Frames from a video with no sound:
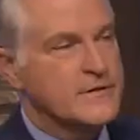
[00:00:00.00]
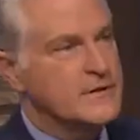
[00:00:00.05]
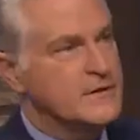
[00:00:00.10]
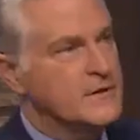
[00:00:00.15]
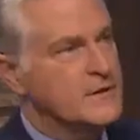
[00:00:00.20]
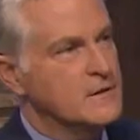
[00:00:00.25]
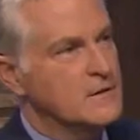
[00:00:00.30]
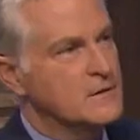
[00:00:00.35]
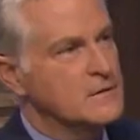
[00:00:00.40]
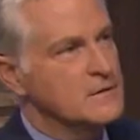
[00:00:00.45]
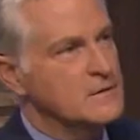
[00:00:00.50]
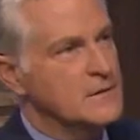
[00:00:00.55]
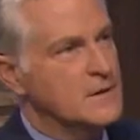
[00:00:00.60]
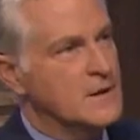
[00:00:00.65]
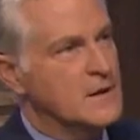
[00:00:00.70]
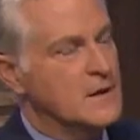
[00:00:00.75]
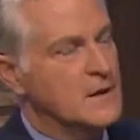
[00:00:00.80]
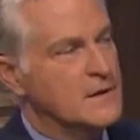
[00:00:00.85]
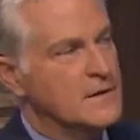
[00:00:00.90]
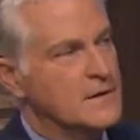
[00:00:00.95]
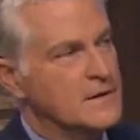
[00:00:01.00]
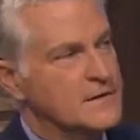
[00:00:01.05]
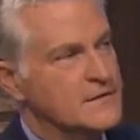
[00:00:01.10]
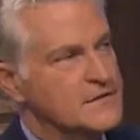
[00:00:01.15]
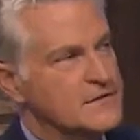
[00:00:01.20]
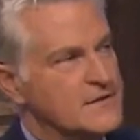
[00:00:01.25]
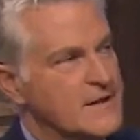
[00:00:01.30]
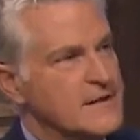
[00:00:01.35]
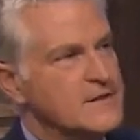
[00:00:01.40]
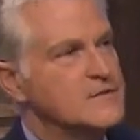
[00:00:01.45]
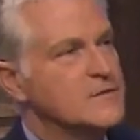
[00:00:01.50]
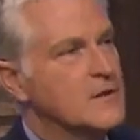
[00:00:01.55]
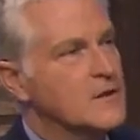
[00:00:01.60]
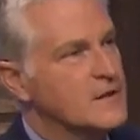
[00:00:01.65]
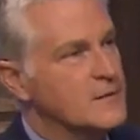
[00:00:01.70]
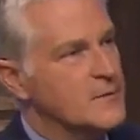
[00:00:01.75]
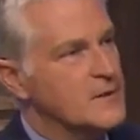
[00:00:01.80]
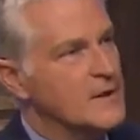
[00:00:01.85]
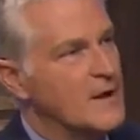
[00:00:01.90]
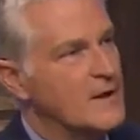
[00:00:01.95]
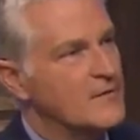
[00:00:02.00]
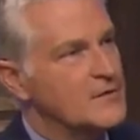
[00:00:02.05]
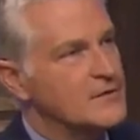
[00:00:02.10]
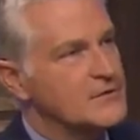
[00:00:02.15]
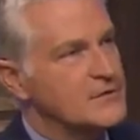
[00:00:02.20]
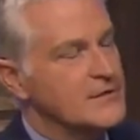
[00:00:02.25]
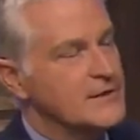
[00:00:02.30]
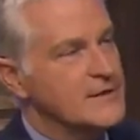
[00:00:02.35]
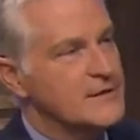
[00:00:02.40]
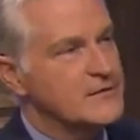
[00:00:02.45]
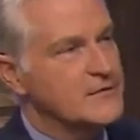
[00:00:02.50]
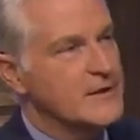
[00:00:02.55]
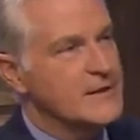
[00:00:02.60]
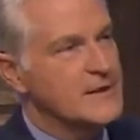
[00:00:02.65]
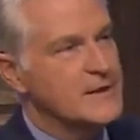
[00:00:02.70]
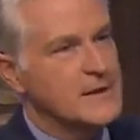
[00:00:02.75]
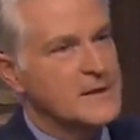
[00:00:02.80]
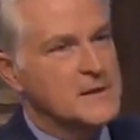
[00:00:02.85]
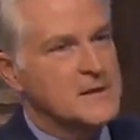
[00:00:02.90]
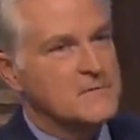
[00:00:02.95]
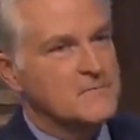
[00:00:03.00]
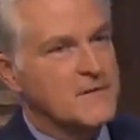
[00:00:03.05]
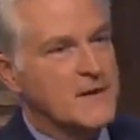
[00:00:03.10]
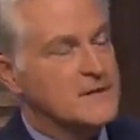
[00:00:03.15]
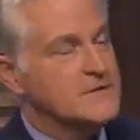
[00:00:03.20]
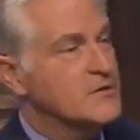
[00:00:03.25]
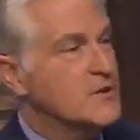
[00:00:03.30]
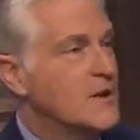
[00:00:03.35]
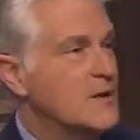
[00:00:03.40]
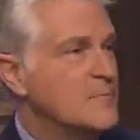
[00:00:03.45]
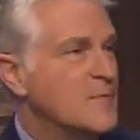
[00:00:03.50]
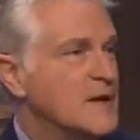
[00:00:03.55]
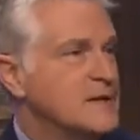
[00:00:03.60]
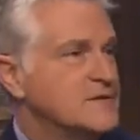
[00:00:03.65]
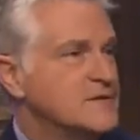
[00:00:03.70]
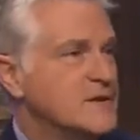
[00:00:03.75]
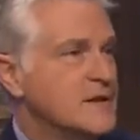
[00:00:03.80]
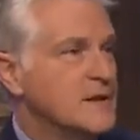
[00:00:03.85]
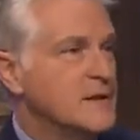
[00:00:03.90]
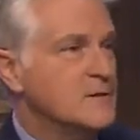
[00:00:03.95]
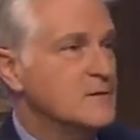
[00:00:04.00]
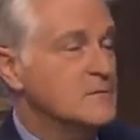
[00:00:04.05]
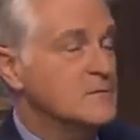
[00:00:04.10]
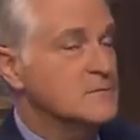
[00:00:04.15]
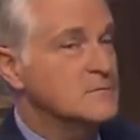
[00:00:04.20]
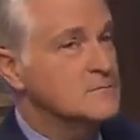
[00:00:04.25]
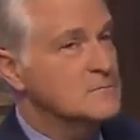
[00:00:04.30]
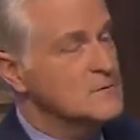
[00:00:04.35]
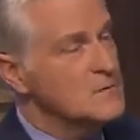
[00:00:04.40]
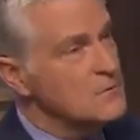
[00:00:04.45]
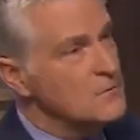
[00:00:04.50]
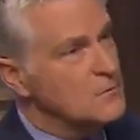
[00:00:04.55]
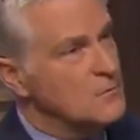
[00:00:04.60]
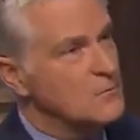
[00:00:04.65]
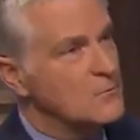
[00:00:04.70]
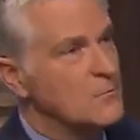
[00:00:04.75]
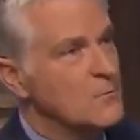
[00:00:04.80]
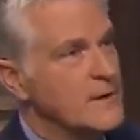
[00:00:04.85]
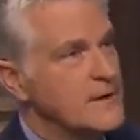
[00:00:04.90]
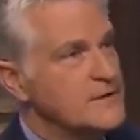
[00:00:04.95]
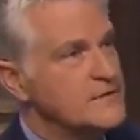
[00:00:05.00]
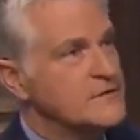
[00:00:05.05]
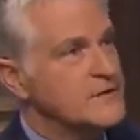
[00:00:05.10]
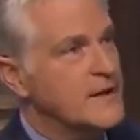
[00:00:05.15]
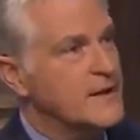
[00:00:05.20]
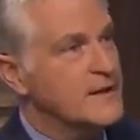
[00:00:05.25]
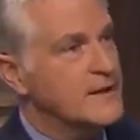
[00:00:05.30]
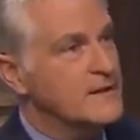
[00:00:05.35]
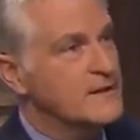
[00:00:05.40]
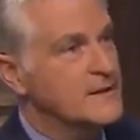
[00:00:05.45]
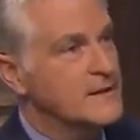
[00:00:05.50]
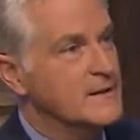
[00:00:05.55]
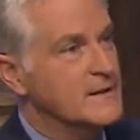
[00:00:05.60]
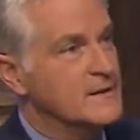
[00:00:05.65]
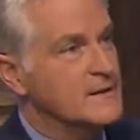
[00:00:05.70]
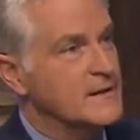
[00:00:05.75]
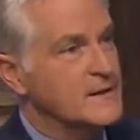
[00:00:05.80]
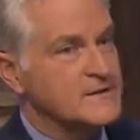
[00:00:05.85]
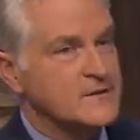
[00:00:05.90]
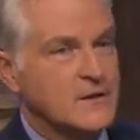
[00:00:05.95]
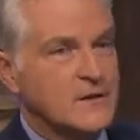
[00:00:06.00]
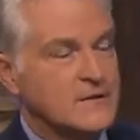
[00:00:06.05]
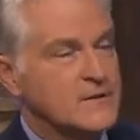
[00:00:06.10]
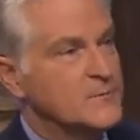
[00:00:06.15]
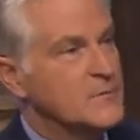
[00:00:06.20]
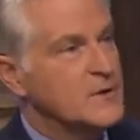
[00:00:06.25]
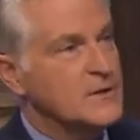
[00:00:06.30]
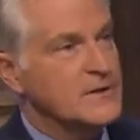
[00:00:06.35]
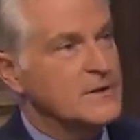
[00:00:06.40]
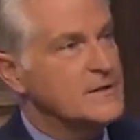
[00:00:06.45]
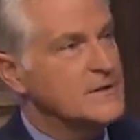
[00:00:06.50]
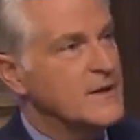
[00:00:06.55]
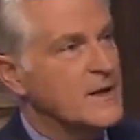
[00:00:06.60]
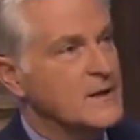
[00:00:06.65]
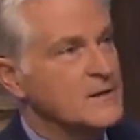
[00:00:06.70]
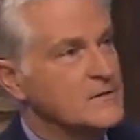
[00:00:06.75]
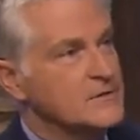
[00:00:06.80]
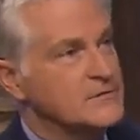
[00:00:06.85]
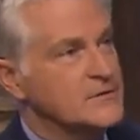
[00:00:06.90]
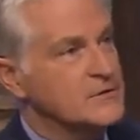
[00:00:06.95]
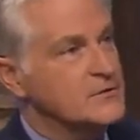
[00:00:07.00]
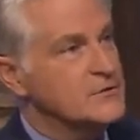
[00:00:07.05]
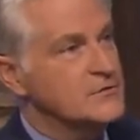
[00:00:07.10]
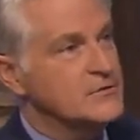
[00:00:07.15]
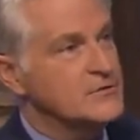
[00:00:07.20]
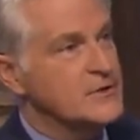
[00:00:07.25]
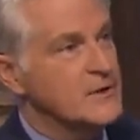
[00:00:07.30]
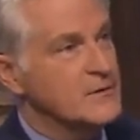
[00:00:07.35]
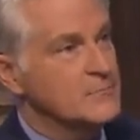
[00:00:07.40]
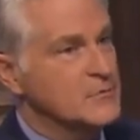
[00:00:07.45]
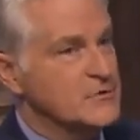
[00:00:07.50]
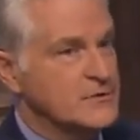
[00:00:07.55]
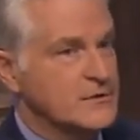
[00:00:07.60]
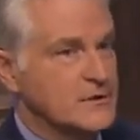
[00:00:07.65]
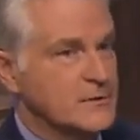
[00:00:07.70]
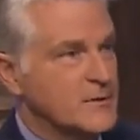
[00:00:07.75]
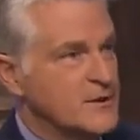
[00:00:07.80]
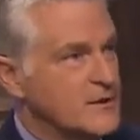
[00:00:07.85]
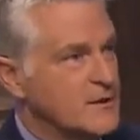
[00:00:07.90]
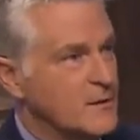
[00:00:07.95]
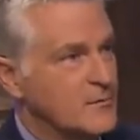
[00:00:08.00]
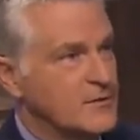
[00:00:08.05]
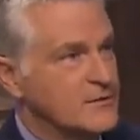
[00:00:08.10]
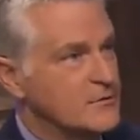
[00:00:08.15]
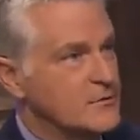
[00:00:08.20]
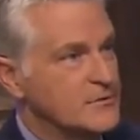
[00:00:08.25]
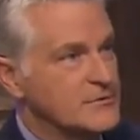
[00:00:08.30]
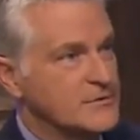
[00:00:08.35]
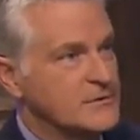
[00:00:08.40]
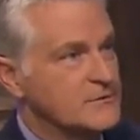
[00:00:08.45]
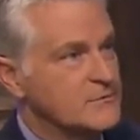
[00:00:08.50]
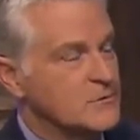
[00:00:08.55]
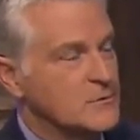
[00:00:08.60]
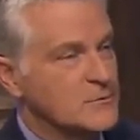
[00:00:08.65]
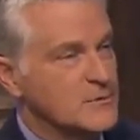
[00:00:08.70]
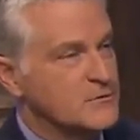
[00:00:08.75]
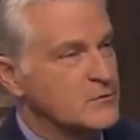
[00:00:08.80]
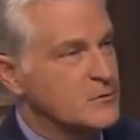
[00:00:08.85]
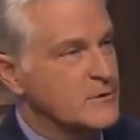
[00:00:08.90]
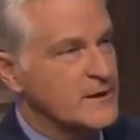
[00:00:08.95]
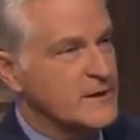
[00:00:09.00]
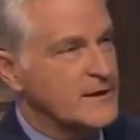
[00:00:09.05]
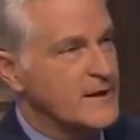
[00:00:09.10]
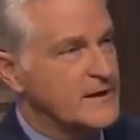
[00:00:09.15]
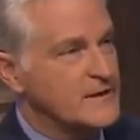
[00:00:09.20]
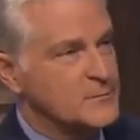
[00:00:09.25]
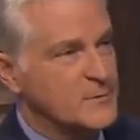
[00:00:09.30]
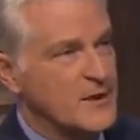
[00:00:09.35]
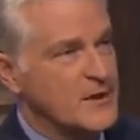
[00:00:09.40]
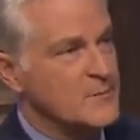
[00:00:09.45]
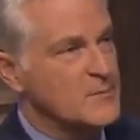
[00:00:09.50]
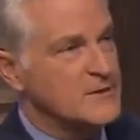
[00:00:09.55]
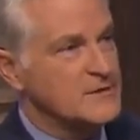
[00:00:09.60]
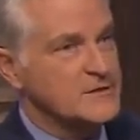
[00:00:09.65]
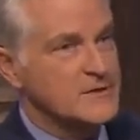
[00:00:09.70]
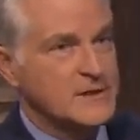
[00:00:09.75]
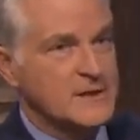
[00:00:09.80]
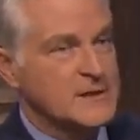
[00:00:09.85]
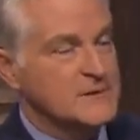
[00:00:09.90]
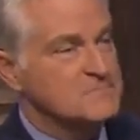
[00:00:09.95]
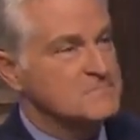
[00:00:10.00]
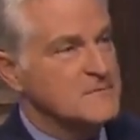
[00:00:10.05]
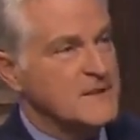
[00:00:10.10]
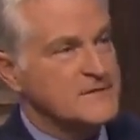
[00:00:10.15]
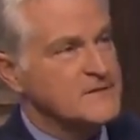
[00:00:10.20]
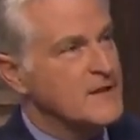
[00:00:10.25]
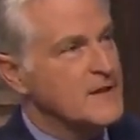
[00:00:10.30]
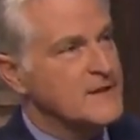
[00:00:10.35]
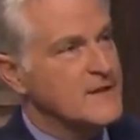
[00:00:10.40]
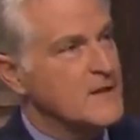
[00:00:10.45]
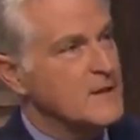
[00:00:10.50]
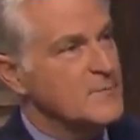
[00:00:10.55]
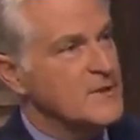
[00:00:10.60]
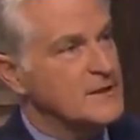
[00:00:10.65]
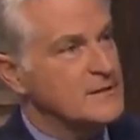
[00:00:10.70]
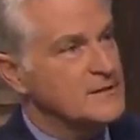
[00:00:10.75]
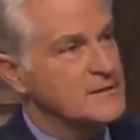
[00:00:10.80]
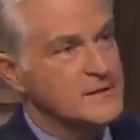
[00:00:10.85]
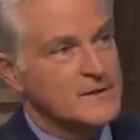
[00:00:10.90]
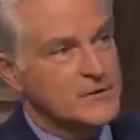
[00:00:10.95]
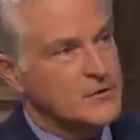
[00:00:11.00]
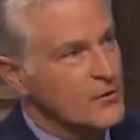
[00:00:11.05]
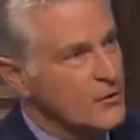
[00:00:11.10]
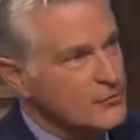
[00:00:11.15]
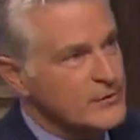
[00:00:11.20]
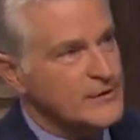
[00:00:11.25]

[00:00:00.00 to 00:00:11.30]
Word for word: deal. Uh, the state's argument, obviously, is that Foxconn might say, whoa, wait a second. That's one hundred million dollars that you said was going to be coming to us in the form of direct cash payments. That's not coming. No